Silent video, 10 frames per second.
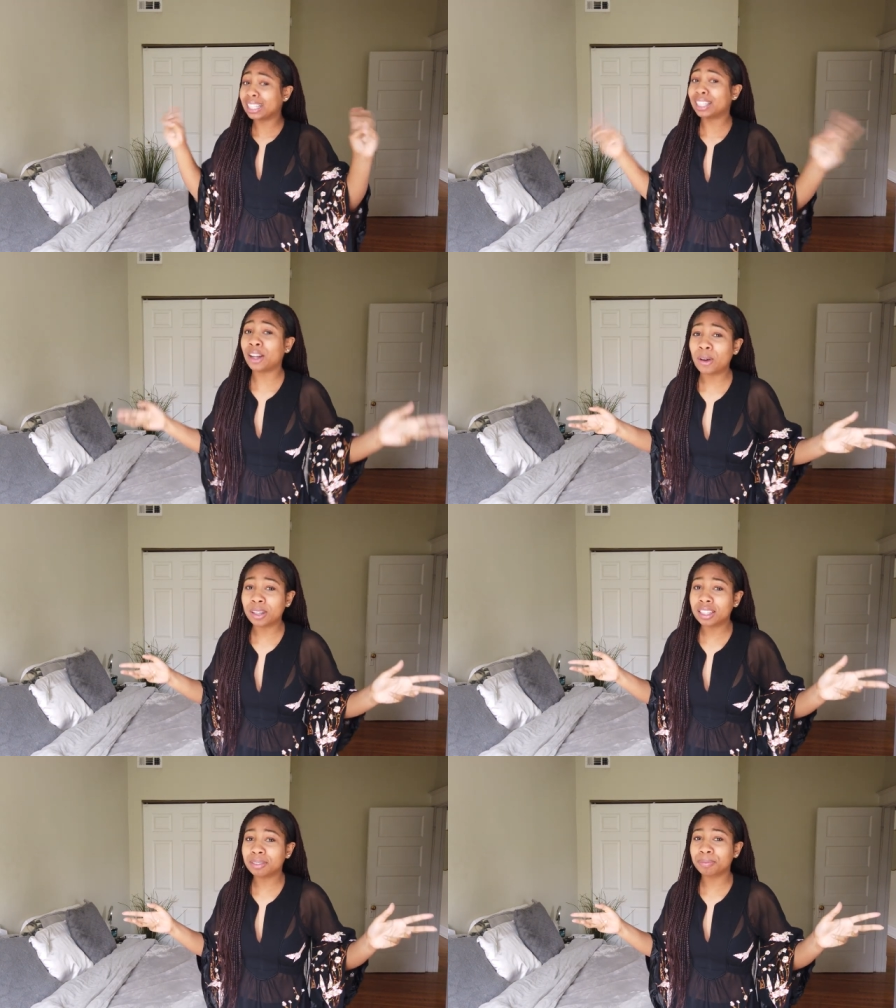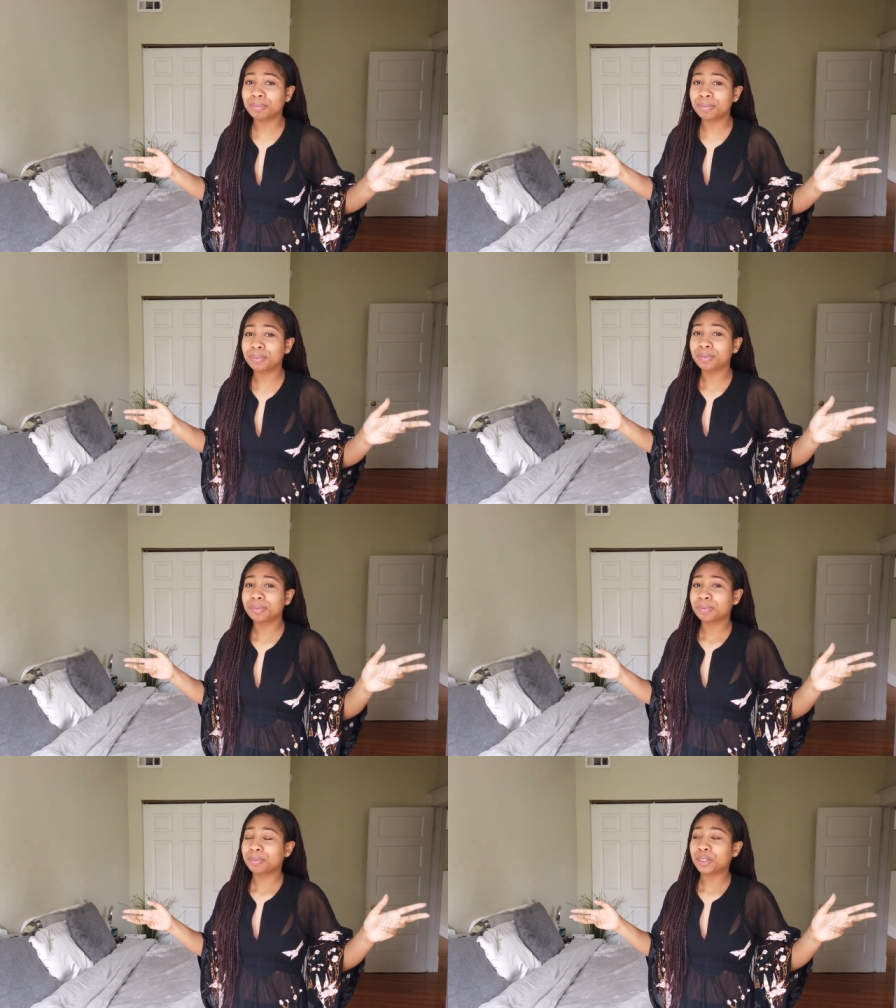Condola,
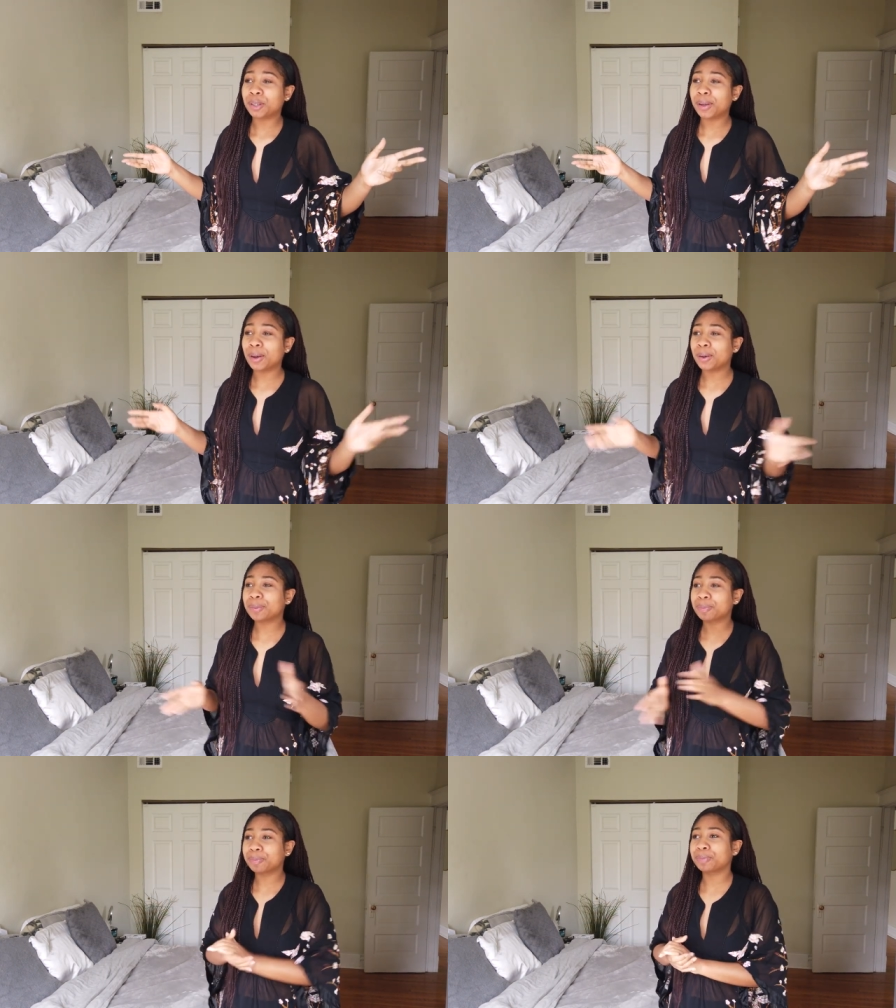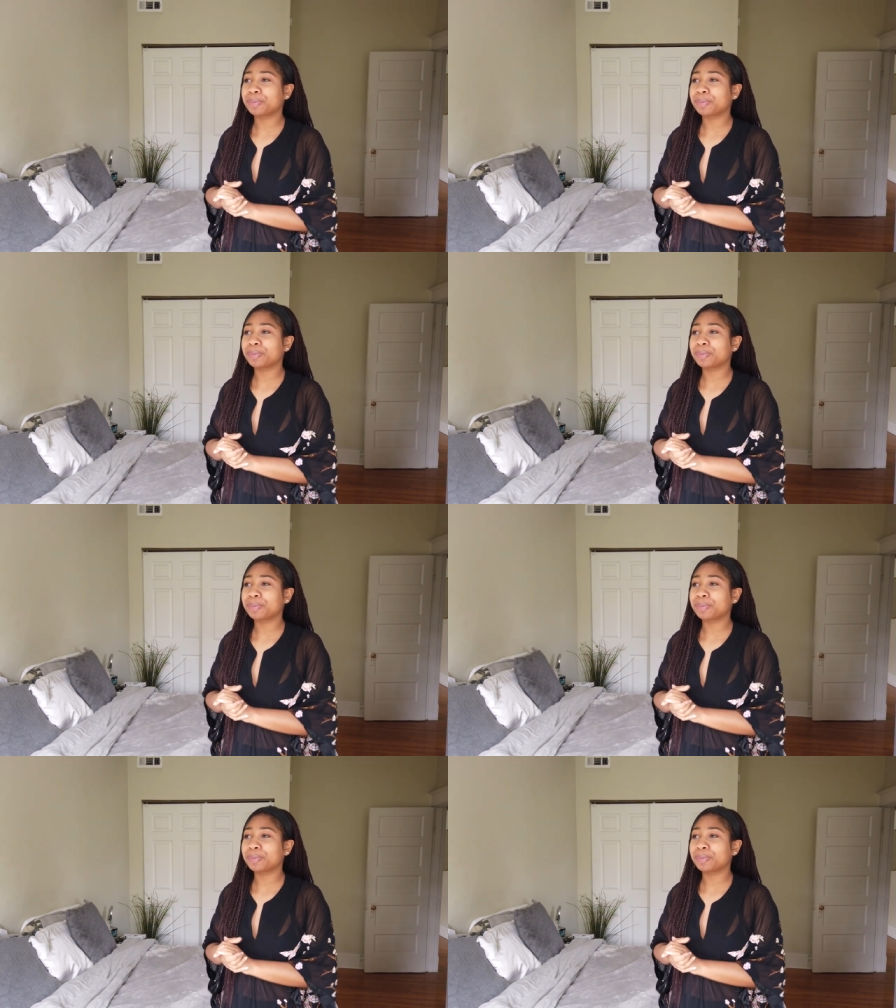you know.